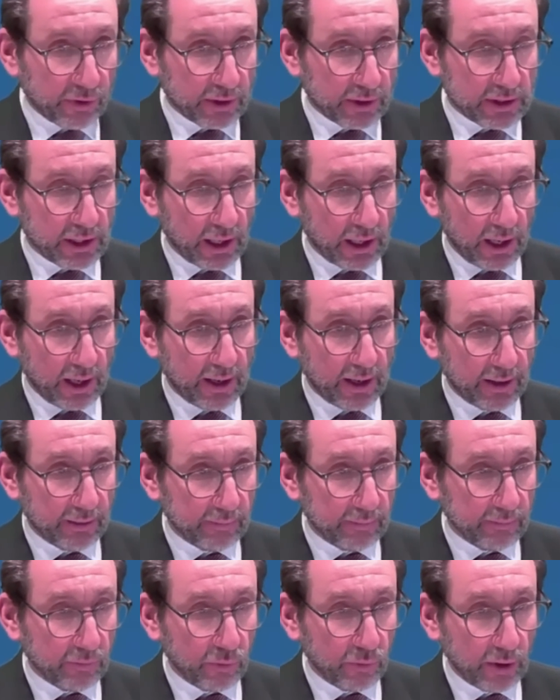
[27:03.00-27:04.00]
a
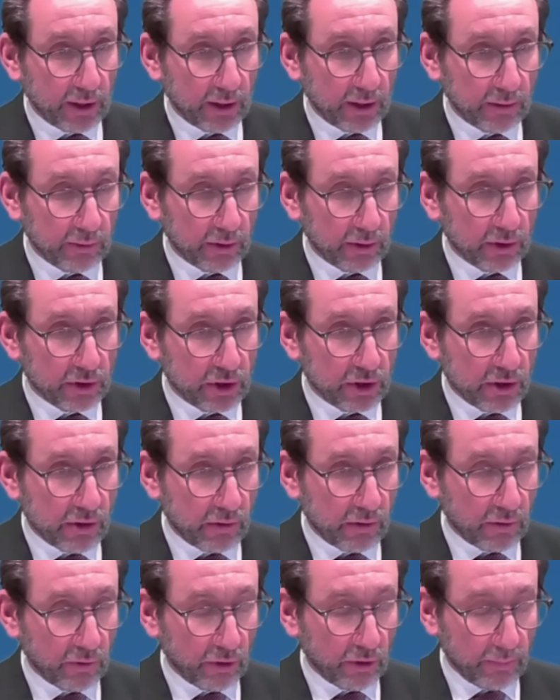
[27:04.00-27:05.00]
time that you
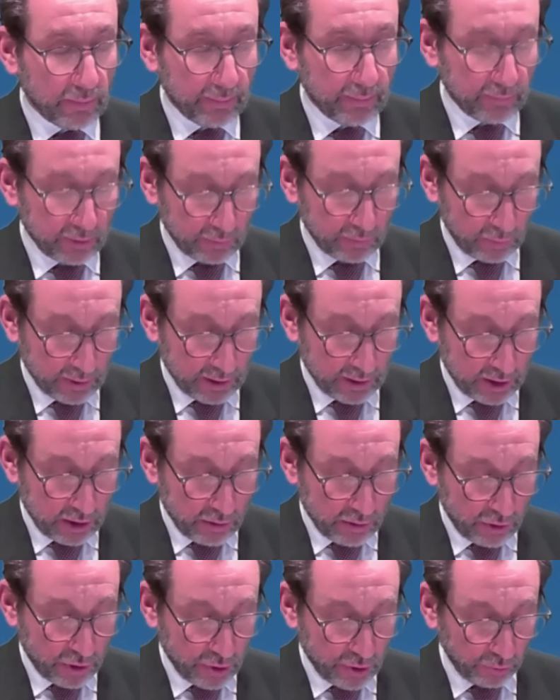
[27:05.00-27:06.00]
can remember when you
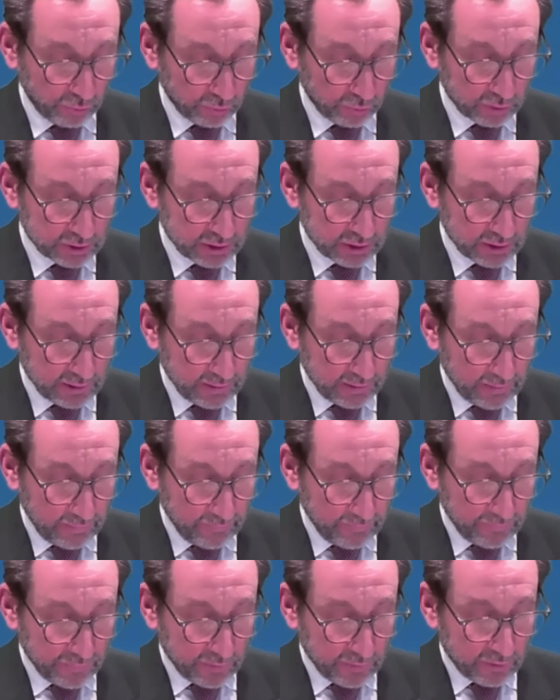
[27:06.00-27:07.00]
thought
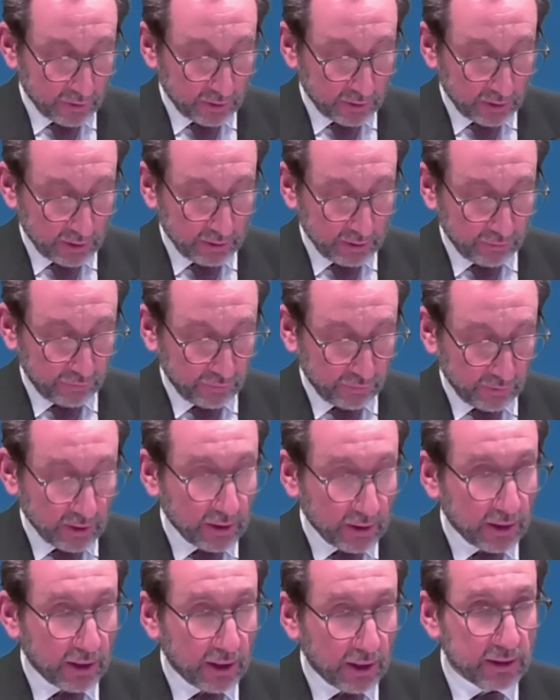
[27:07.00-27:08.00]
that if
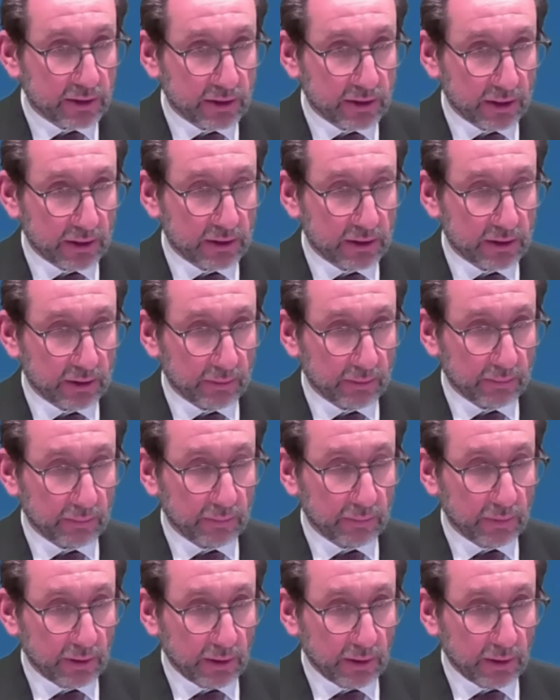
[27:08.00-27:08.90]
a system